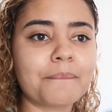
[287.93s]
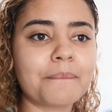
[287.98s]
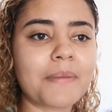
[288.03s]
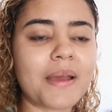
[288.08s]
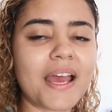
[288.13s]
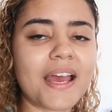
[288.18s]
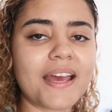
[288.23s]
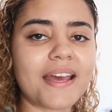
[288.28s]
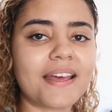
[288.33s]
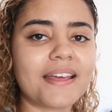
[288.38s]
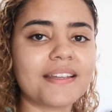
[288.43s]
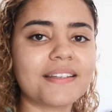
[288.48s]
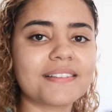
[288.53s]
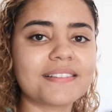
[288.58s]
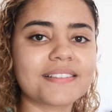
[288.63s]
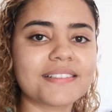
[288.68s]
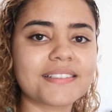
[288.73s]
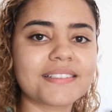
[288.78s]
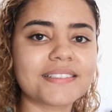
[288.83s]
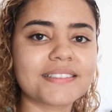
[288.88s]

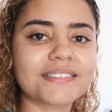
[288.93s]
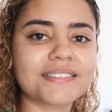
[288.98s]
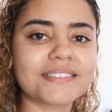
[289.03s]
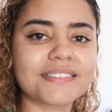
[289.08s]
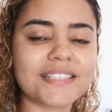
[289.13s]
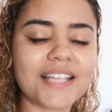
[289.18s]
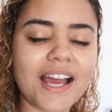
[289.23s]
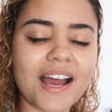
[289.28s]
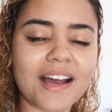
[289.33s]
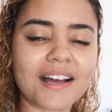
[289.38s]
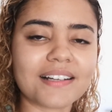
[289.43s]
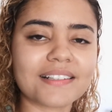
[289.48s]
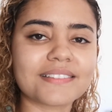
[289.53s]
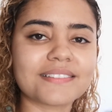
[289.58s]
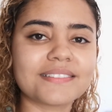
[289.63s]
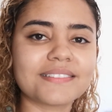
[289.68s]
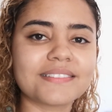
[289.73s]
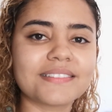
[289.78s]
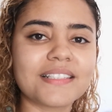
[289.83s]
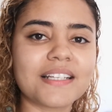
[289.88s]
and yeah,
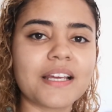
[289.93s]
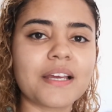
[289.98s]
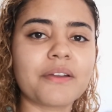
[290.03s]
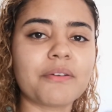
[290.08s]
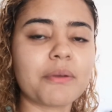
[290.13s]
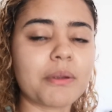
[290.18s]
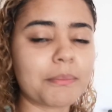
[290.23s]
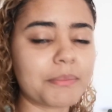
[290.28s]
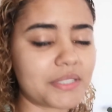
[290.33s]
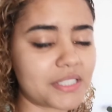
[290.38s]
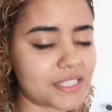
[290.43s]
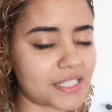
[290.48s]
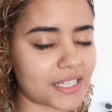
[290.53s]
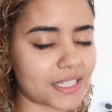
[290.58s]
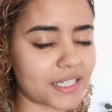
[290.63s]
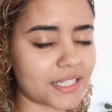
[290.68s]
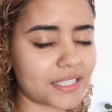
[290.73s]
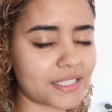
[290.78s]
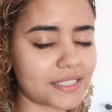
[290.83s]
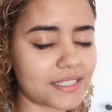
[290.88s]
remember to take
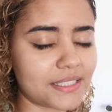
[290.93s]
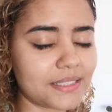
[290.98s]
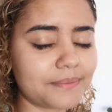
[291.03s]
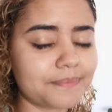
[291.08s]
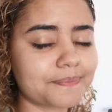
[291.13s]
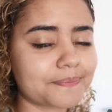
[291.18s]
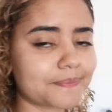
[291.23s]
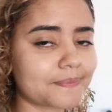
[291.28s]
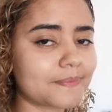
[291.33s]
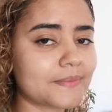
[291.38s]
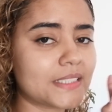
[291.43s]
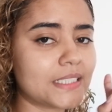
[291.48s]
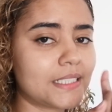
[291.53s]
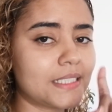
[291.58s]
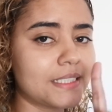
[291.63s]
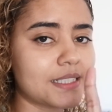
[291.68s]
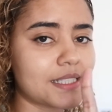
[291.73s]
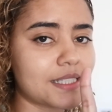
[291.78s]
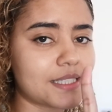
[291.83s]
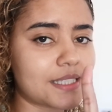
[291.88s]
it easy,
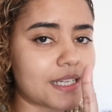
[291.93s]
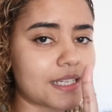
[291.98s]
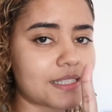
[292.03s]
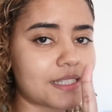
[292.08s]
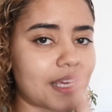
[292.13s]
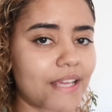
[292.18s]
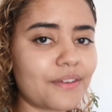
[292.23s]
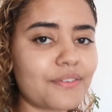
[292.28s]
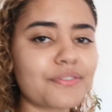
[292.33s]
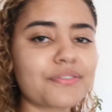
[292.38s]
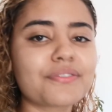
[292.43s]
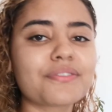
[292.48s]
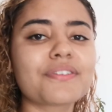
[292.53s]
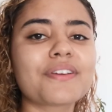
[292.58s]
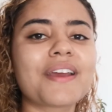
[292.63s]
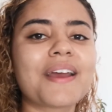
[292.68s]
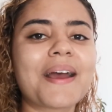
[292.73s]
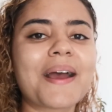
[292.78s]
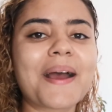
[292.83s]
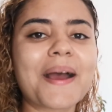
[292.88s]
stay safe,
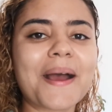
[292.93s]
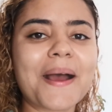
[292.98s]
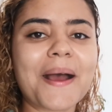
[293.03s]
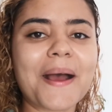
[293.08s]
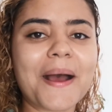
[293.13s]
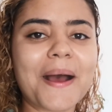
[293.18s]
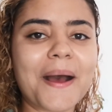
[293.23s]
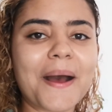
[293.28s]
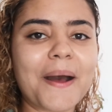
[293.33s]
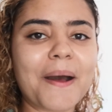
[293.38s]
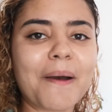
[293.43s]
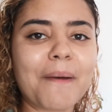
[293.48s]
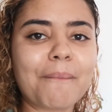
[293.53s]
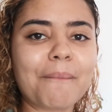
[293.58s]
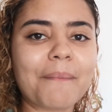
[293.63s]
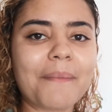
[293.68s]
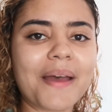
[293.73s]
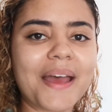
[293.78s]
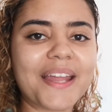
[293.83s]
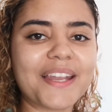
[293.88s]

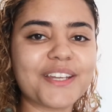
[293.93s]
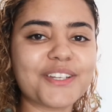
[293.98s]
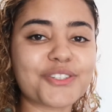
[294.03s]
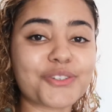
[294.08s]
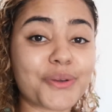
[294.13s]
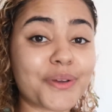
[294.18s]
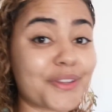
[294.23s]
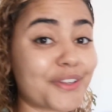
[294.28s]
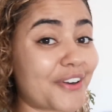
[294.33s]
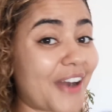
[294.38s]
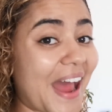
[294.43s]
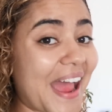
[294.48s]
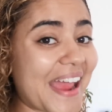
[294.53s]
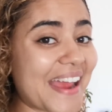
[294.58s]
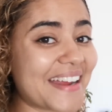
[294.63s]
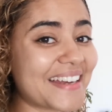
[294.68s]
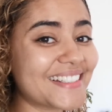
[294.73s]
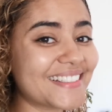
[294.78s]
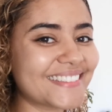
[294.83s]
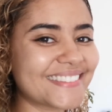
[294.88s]
and enjoy the
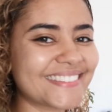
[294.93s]
ride.